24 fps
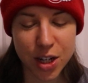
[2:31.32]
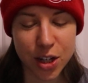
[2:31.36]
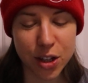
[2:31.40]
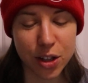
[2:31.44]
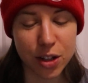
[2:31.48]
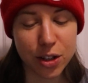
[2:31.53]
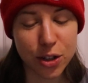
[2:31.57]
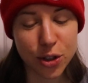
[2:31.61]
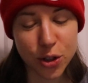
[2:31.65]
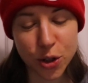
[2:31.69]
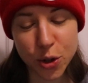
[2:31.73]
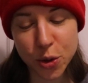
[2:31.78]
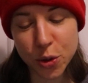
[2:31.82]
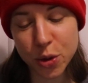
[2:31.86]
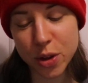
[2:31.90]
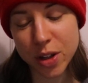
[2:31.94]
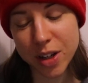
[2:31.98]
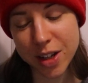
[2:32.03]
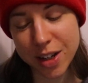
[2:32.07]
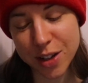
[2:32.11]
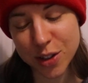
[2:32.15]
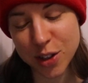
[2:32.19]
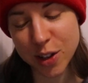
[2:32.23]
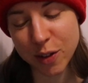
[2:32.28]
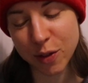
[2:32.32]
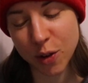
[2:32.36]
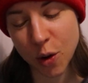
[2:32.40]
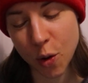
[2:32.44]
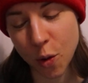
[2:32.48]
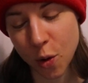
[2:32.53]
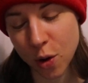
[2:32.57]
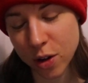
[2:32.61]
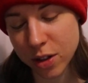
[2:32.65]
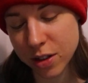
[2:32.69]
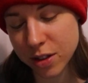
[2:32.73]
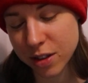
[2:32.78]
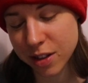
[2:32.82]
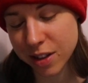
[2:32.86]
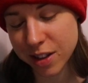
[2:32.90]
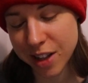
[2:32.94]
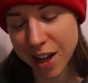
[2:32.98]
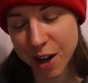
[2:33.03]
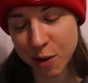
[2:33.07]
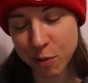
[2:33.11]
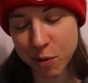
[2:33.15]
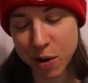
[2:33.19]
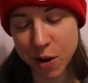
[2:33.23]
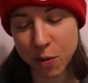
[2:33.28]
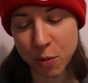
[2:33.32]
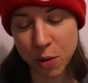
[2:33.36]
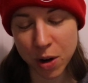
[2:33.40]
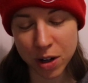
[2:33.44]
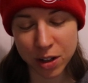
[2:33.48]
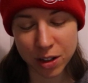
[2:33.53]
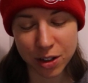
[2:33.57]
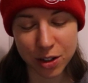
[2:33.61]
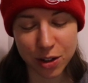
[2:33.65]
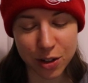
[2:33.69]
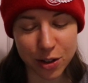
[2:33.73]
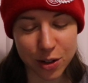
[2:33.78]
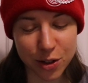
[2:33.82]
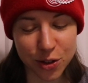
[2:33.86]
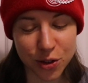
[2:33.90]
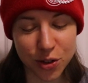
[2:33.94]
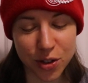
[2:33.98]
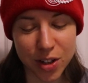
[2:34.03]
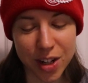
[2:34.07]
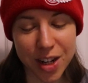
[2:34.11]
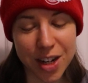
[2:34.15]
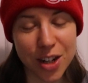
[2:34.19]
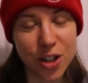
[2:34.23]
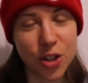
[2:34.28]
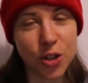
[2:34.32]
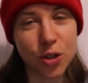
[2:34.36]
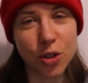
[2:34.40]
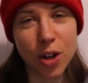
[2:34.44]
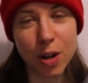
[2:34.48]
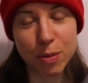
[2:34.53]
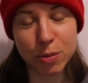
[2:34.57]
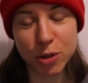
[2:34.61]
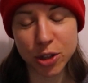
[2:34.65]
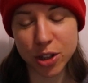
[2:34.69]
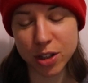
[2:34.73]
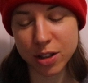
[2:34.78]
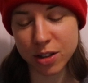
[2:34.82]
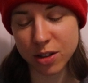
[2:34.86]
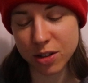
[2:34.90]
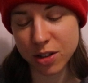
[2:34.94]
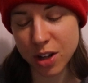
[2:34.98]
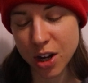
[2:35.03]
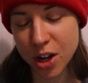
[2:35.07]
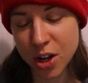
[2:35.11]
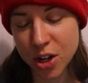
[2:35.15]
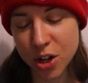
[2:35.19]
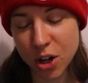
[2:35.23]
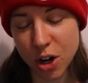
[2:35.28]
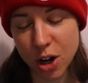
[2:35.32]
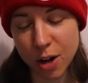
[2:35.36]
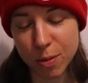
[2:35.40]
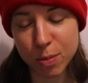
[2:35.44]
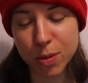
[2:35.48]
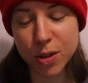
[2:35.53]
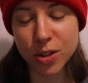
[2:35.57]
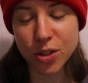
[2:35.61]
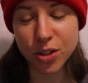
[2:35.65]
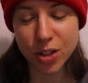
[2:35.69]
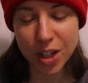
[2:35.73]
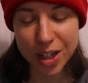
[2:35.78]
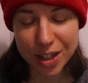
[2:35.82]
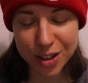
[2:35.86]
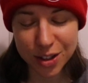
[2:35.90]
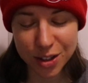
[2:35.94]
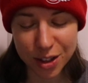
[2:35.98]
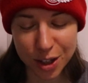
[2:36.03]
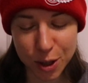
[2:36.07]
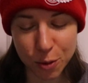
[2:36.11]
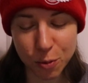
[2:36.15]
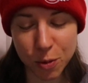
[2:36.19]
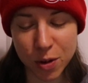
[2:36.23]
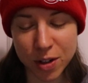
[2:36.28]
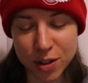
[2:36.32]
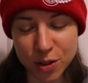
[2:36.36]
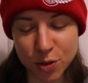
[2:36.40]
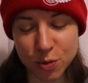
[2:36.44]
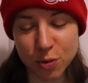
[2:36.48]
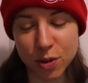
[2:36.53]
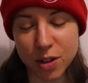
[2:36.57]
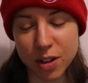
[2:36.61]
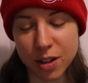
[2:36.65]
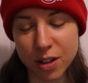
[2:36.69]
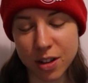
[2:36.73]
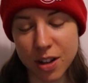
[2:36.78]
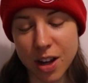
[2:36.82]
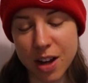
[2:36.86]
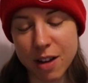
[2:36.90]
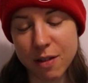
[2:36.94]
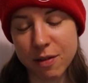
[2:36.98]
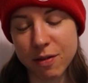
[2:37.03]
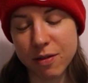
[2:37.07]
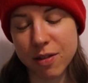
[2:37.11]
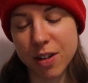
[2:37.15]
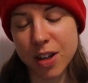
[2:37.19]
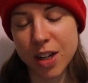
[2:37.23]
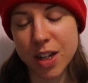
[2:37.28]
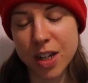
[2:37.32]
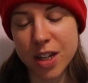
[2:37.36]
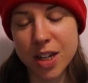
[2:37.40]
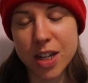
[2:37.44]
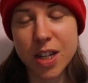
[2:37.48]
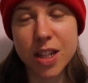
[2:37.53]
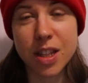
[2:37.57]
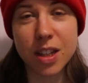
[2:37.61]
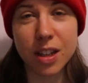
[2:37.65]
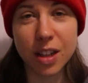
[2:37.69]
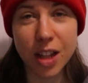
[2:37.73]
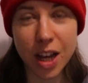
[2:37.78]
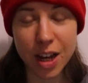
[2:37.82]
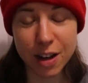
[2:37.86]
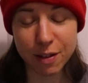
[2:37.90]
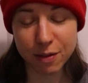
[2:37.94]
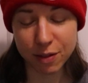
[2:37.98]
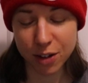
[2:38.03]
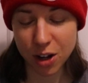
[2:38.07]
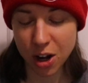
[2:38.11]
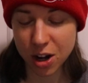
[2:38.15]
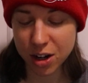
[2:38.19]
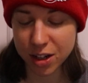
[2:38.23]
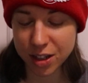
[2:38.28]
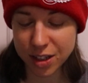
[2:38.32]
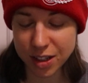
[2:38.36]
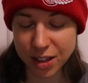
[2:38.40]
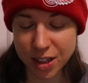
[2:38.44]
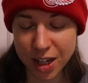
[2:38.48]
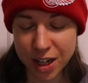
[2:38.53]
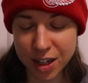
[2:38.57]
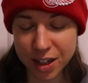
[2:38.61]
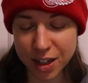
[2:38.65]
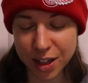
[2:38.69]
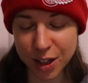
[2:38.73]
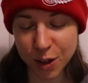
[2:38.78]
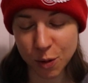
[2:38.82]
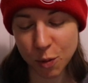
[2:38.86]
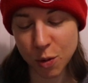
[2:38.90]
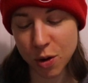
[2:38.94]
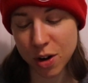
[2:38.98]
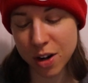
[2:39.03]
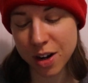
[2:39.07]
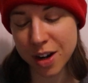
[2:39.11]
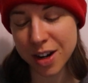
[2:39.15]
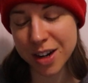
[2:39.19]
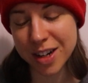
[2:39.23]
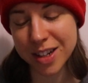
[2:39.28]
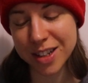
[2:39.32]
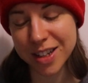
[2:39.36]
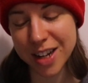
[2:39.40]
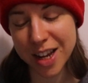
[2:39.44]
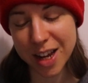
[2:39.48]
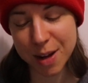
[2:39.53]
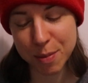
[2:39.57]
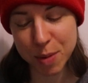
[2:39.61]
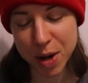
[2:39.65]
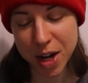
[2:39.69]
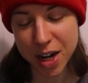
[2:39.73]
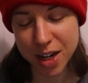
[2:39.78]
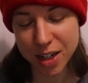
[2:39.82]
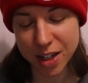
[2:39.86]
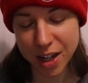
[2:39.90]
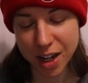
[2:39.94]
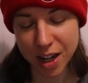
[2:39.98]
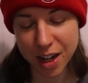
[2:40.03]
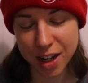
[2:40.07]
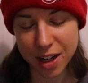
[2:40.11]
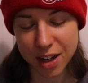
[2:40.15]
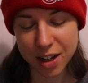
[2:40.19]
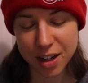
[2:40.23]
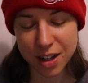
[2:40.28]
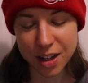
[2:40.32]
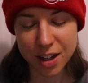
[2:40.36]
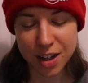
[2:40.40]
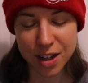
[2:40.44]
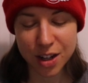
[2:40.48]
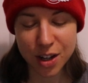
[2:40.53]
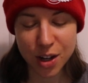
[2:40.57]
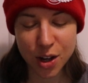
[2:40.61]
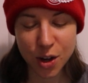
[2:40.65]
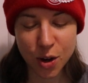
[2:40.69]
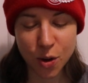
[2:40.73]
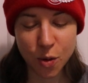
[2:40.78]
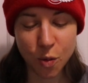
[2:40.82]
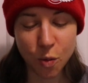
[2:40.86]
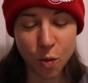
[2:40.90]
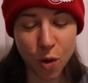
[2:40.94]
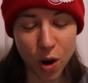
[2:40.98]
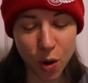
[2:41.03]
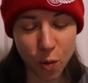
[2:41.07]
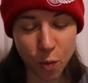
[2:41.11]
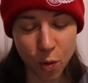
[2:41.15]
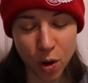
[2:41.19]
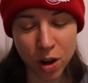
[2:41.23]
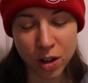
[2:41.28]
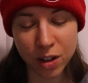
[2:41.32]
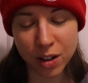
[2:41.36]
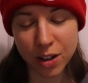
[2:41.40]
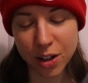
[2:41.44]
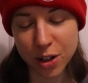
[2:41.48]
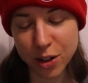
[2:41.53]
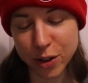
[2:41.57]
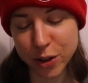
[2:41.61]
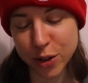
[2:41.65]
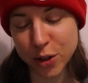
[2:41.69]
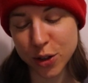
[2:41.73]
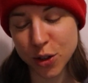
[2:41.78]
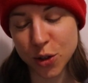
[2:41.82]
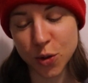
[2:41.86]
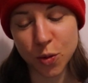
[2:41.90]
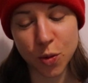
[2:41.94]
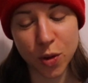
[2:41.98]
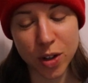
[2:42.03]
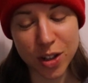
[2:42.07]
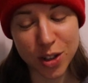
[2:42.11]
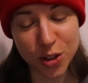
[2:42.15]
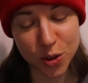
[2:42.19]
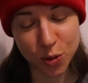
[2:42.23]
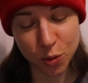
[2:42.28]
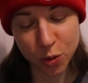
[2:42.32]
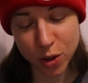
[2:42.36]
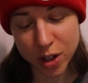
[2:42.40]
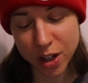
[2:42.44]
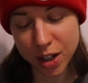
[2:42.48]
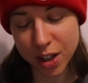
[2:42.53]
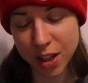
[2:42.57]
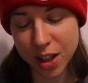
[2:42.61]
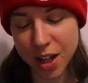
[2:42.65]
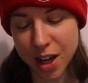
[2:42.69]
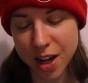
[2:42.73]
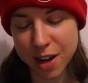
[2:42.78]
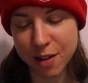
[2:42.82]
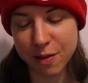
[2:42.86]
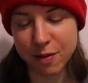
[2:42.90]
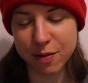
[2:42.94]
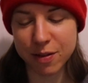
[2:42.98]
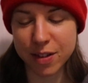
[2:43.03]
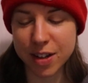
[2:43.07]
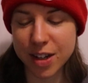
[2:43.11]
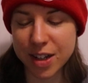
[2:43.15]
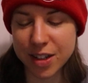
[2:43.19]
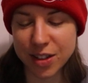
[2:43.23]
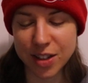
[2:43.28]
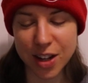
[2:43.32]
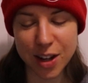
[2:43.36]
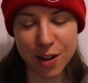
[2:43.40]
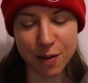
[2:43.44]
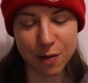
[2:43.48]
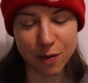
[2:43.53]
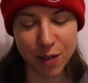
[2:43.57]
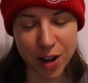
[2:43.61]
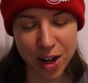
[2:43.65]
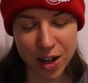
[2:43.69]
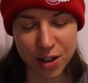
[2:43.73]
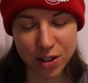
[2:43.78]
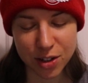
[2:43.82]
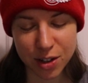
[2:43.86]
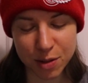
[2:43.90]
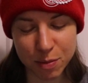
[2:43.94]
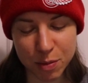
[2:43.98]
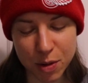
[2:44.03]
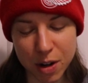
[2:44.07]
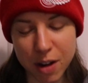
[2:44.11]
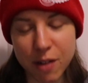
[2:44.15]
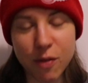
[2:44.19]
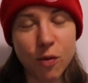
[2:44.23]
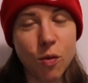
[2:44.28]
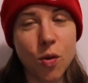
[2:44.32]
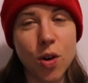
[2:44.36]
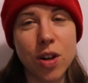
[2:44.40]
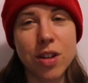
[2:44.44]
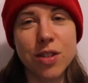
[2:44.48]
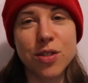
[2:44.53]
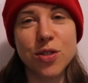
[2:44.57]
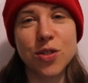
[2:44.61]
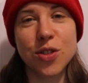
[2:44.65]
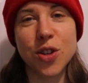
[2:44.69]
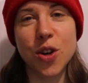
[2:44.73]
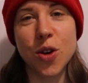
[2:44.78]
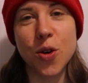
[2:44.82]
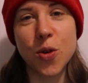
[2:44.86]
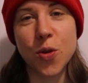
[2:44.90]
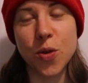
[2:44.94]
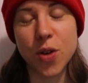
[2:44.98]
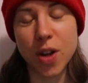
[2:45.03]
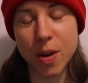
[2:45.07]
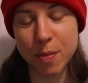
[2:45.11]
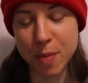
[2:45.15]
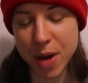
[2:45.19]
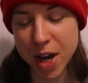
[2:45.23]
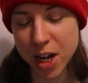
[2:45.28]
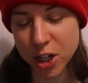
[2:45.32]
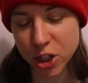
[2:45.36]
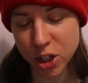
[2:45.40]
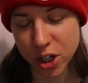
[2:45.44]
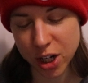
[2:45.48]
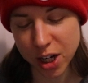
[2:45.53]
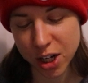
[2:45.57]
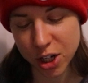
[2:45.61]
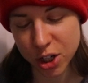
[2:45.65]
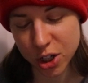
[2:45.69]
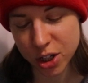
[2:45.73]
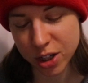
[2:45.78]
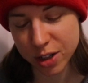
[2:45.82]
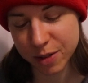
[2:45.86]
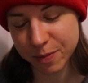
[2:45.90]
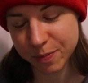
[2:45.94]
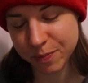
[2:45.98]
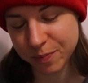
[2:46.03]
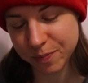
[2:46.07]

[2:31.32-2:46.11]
The truth is, of course, that what one calls the interruptions are precisely one's real life, the life God is sending one day by day. What one calls one's real life is a phantom of one's own imagination."